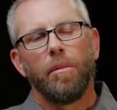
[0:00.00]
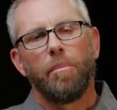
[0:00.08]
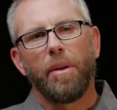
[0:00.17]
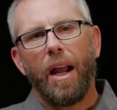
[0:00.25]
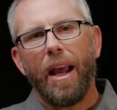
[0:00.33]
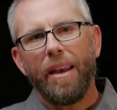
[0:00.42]

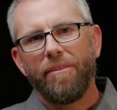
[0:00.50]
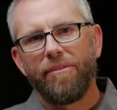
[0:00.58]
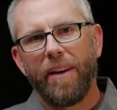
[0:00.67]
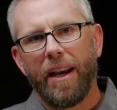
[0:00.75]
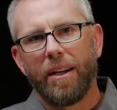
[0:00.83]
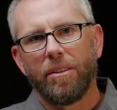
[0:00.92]
But I have
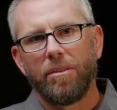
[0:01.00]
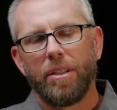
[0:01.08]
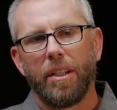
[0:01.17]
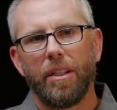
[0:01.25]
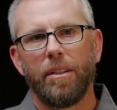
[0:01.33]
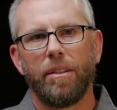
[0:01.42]
found
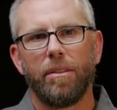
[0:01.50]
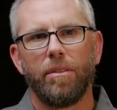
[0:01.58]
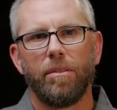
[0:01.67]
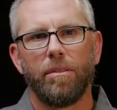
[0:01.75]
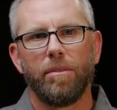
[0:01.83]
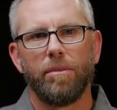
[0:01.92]

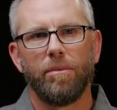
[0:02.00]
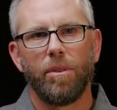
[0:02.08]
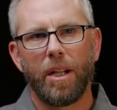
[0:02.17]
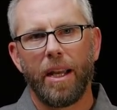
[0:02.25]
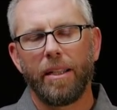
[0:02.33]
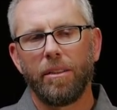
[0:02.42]
what
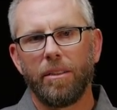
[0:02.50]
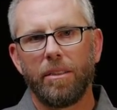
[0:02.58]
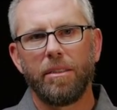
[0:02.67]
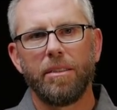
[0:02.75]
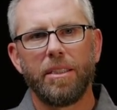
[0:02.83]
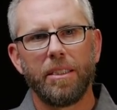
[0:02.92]
I
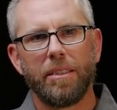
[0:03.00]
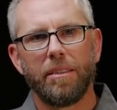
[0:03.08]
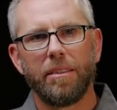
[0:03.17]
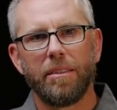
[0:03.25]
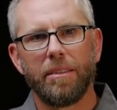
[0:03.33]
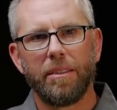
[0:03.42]
learned
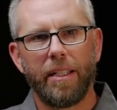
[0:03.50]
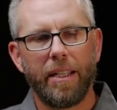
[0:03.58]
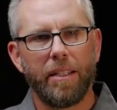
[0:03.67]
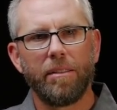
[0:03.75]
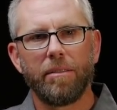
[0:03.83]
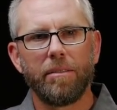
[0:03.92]

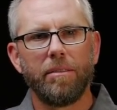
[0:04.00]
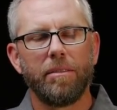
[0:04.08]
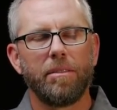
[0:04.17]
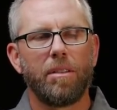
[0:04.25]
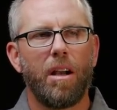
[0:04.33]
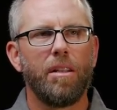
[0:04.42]
in
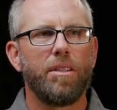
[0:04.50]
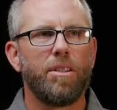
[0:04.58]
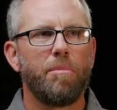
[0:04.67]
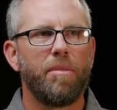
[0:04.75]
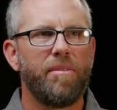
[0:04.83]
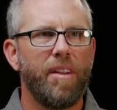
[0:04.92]
college
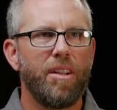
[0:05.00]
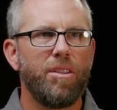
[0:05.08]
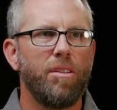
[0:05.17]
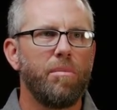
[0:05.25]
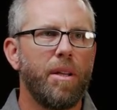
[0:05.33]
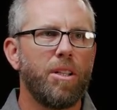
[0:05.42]
and
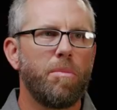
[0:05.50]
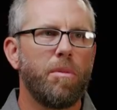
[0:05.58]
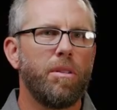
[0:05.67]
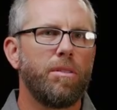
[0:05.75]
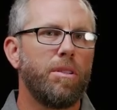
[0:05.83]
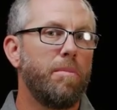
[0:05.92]
professional
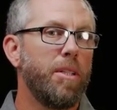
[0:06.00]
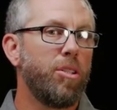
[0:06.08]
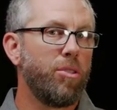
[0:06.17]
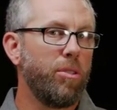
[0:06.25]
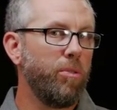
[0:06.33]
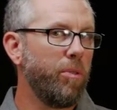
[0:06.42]
baseball to be
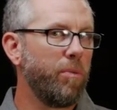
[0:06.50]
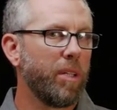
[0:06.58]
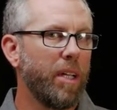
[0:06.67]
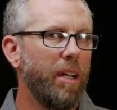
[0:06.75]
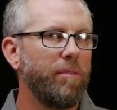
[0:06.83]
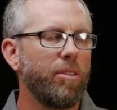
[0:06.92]
true in
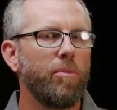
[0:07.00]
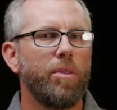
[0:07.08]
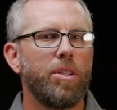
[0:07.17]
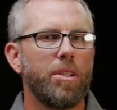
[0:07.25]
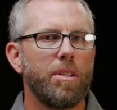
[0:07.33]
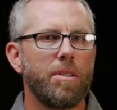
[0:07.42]
recovery,
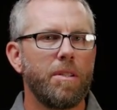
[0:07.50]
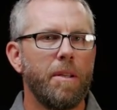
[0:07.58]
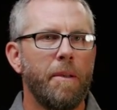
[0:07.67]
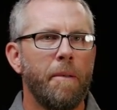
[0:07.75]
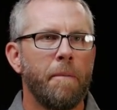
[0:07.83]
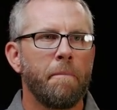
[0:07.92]
which is
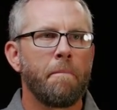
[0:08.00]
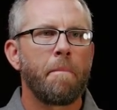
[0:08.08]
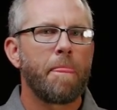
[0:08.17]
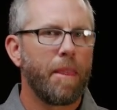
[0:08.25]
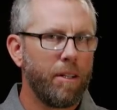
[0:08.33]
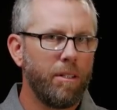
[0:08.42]

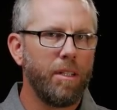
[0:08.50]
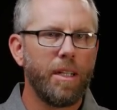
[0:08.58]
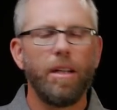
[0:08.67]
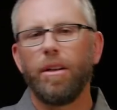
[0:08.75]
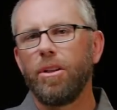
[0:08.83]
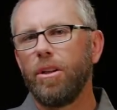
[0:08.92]
Early
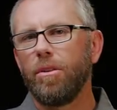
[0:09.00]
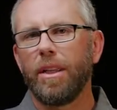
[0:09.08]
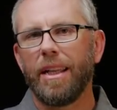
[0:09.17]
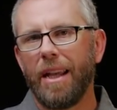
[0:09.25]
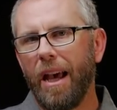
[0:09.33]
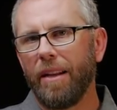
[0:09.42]
on, you don't
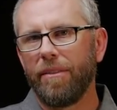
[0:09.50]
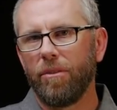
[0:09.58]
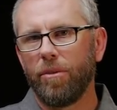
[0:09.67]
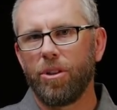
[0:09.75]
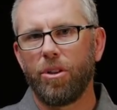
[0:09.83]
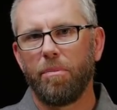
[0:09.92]
get out of it
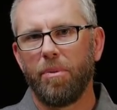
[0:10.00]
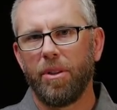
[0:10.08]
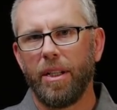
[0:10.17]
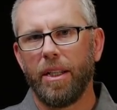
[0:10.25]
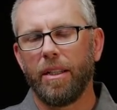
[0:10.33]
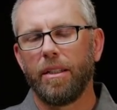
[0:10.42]
what you put
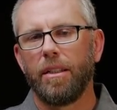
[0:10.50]
in.